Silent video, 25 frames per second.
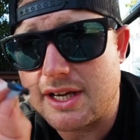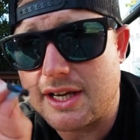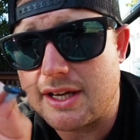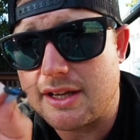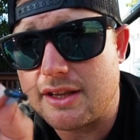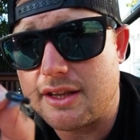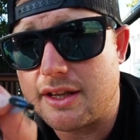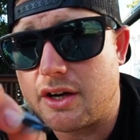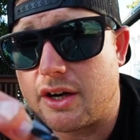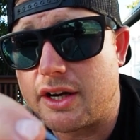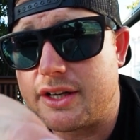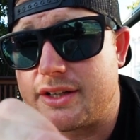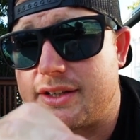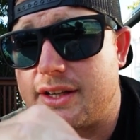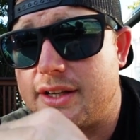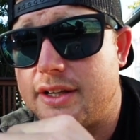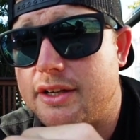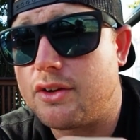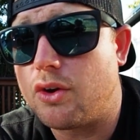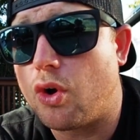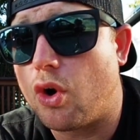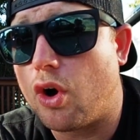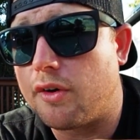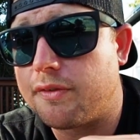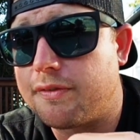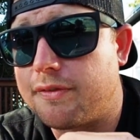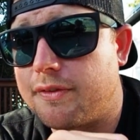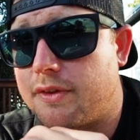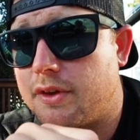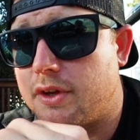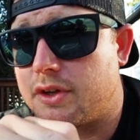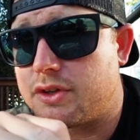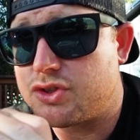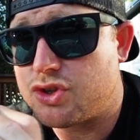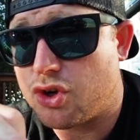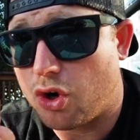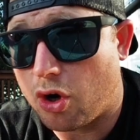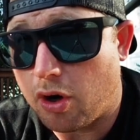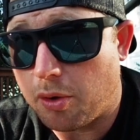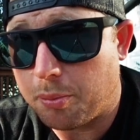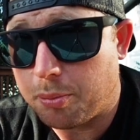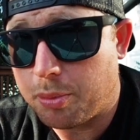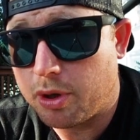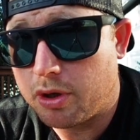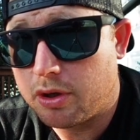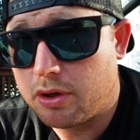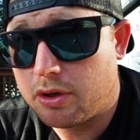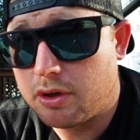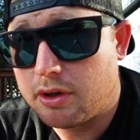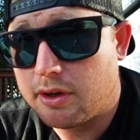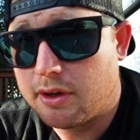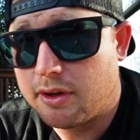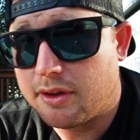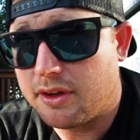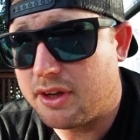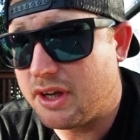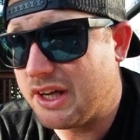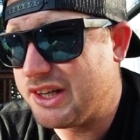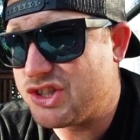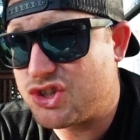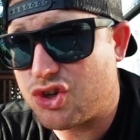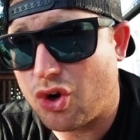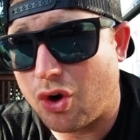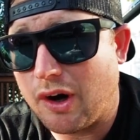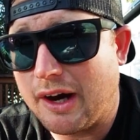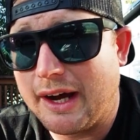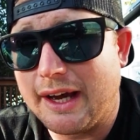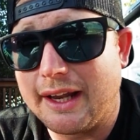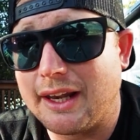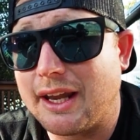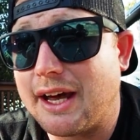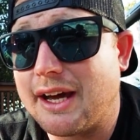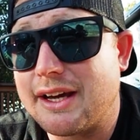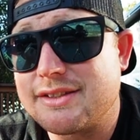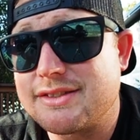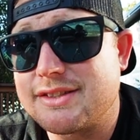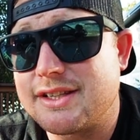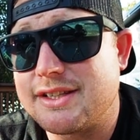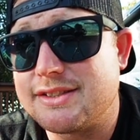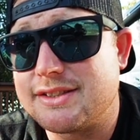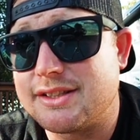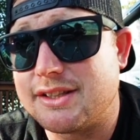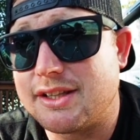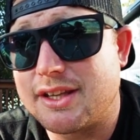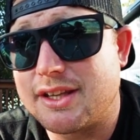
year than I did off the top entire last season.